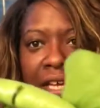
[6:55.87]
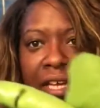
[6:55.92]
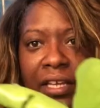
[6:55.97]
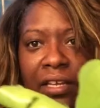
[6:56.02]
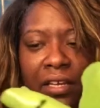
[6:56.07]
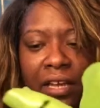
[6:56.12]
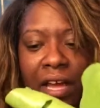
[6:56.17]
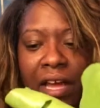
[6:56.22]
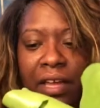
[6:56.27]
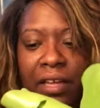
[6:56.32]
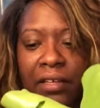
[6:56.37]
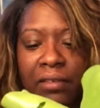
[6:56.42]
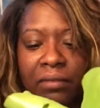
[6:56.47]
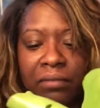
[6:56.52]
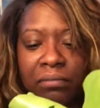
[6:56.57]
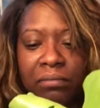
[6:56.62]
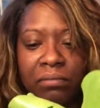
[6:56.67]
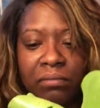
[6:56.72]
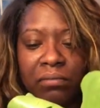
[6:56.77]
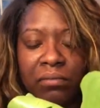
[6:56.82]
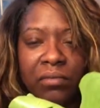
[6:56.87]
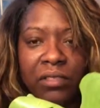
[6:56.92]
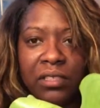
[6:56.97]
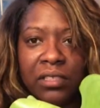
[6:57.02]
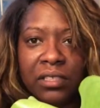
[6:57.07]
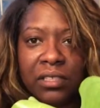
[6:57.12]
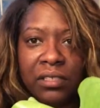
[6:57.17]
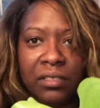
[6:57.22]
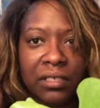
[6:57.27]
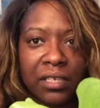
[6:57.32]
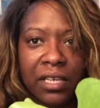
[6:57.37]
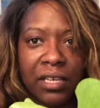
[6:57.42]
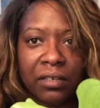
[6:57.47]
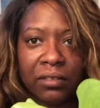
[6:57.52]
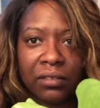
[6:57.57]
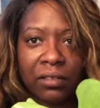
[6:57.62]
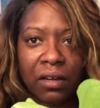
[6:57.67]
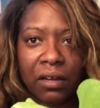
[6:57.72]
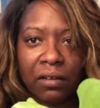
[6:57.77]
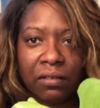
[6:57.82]
and I
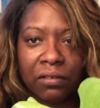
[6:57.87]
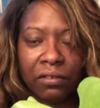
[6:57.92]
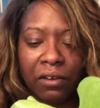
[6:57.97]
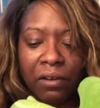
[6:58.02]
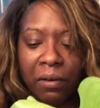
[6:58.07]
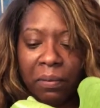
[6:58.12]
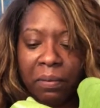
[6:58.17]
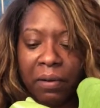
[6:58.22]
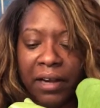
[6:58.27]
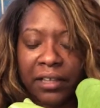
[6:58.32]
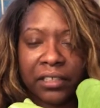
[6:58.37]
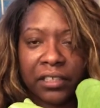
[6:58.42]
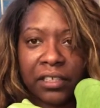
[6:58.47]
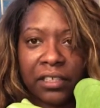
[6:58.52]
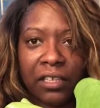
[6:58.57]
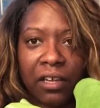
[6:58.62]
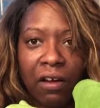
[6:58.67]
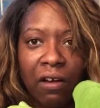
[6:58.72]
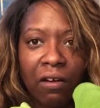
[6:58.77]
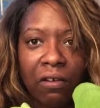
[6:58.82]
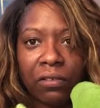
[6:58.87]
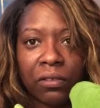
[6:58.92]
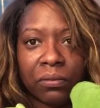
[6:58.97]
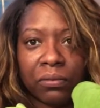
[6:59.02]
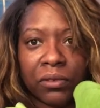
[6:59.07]
killed off practically all the